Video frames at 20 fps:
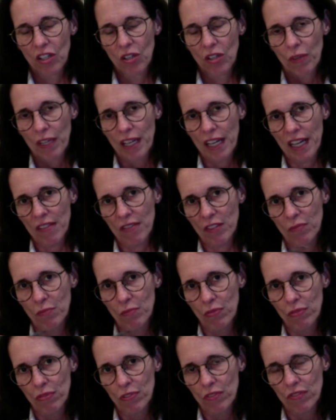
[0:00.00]
we haven't
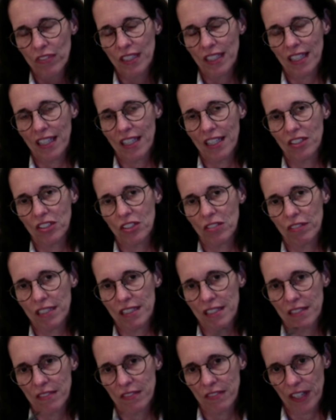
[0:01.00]
proven that it
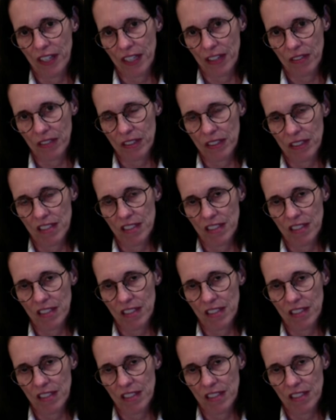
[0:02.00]
treats a virus.